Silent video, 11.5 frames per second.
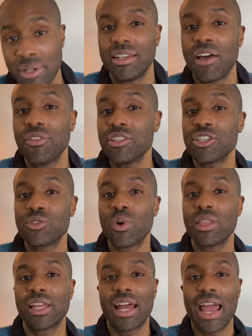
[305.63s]
Now this is
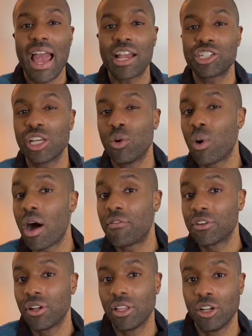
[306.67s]
one that I actually
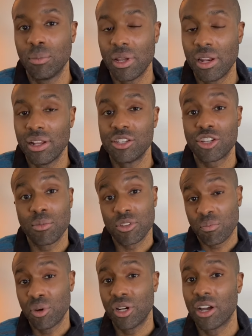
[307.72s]
waffled a little bit in terms
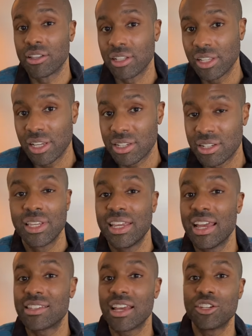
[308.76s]
of putting on the list.
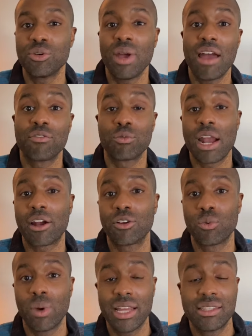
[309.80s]
Yes, I do have record
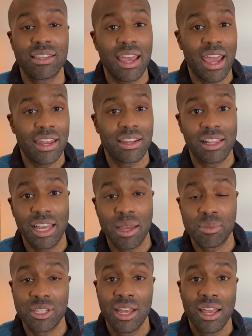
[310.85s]
weights and
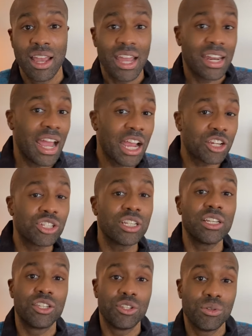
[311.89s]
clamps, and I actually
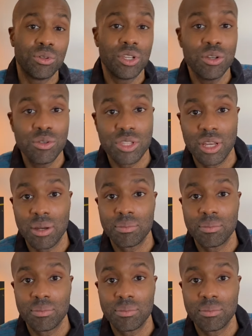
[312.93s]
do use them.